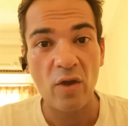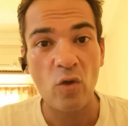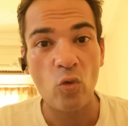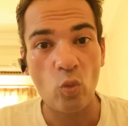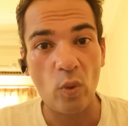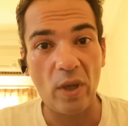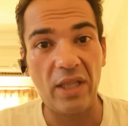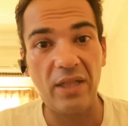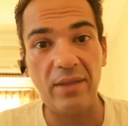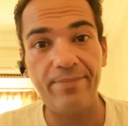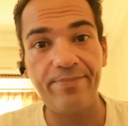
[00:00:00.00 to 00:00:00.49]

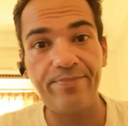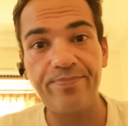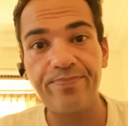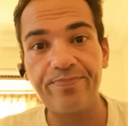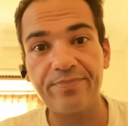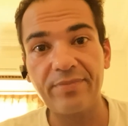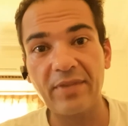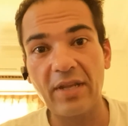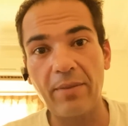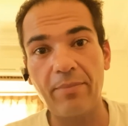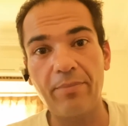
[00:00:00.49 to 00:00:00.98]
Well,
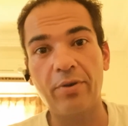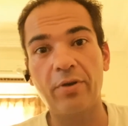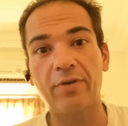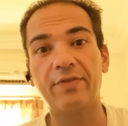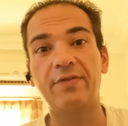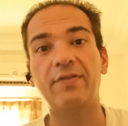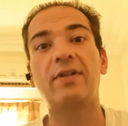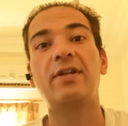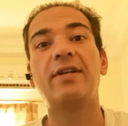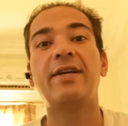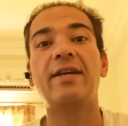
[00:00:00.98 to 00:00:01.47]

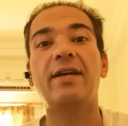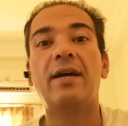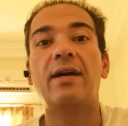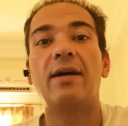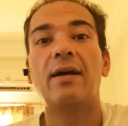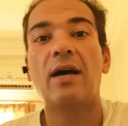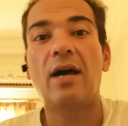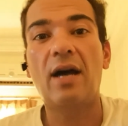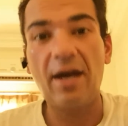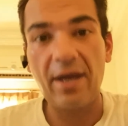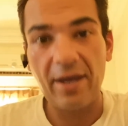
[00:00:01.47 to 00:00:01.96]
personally,
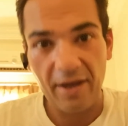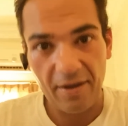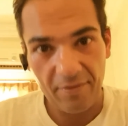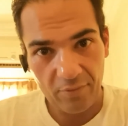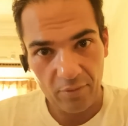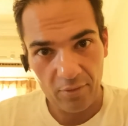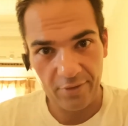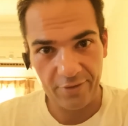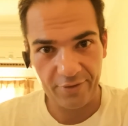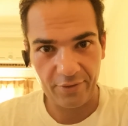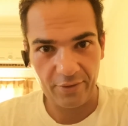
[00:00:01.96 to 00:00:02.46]
I have
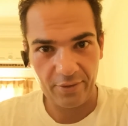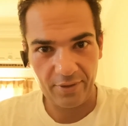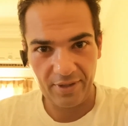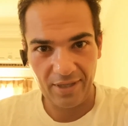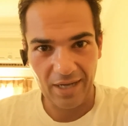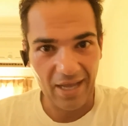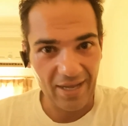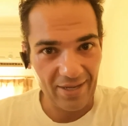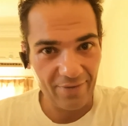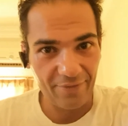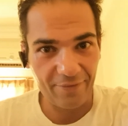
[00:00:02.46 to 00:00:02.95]
also a
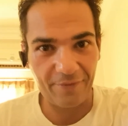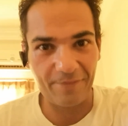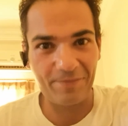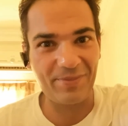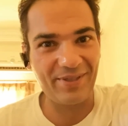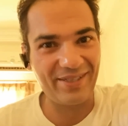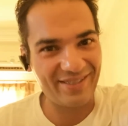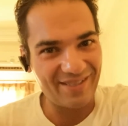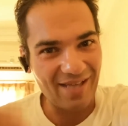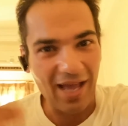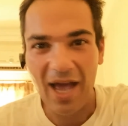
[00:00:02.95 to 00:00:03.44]
life
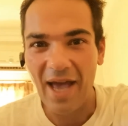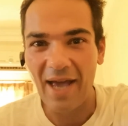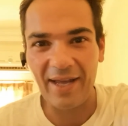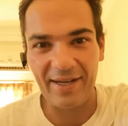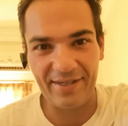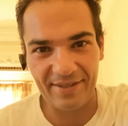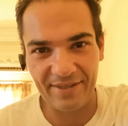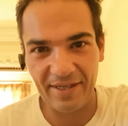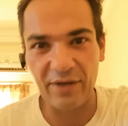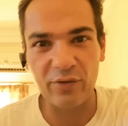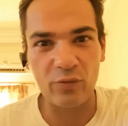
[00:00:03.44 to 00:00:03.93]

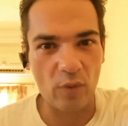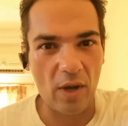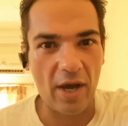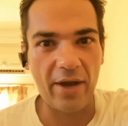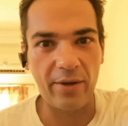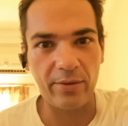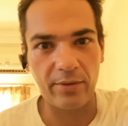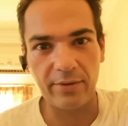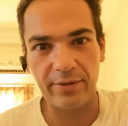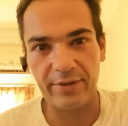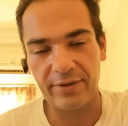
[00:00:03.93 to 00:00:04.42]
beside that
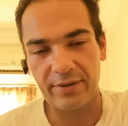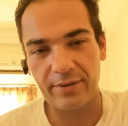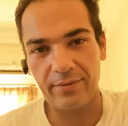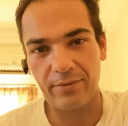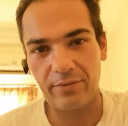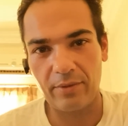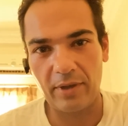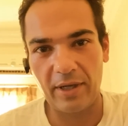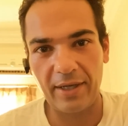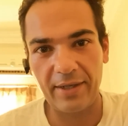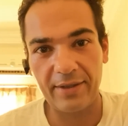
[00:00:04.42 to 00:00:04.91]
virus,
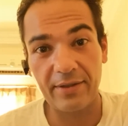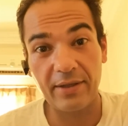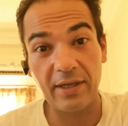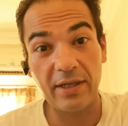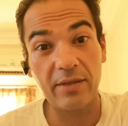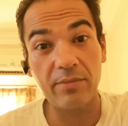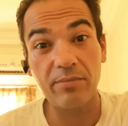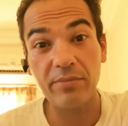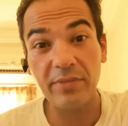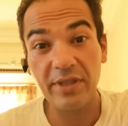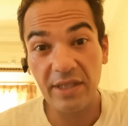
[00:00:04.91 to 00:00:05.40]
right?
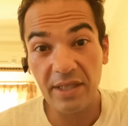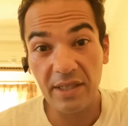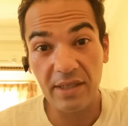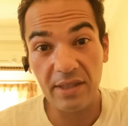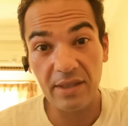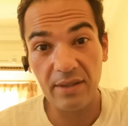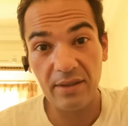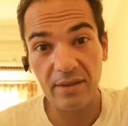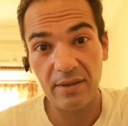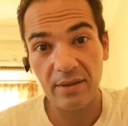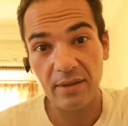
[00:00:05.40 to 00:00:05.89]
And
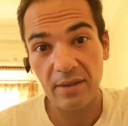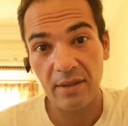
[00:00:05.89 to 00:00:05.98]
me